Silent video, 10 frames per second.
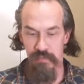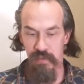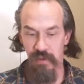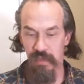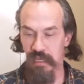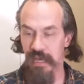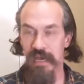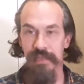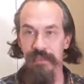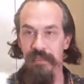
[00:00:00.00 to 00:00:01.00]
Milk
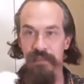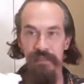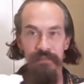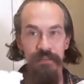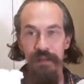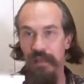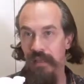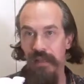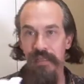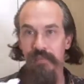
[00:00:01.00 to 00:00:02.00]
glass is very
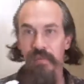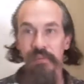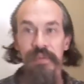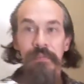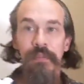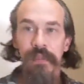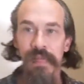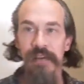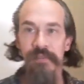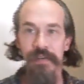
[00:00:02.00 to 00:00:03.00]
collectible. People
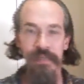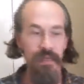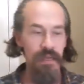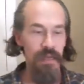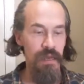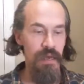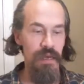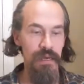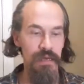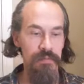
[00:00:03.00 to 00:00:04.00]
love it.
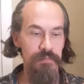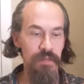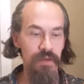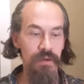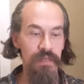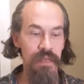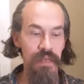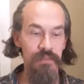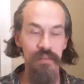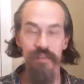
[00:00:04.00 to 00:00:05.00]
You go into
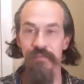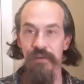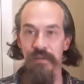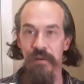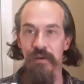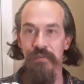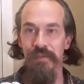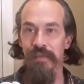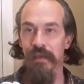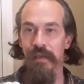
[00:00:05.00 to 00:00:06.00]
elderly folks'
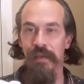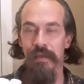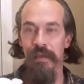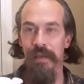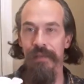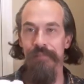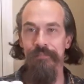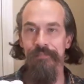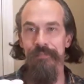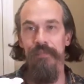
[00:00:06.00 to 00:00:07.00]
homes and
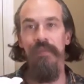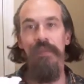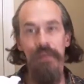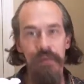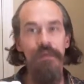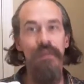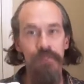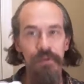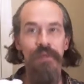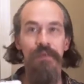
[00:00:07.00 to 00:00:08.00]
you
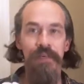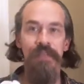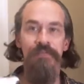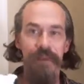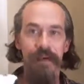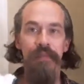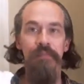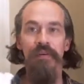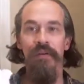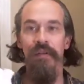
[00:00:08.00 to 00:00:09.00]
could pretty much find
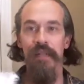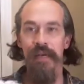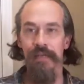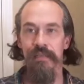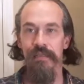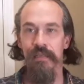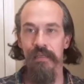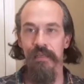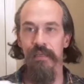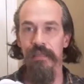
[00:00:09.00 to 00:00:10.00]
milk glass
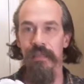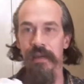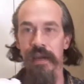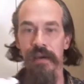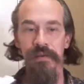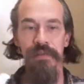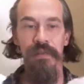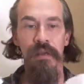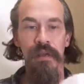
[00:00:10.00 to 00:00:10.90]
in their house.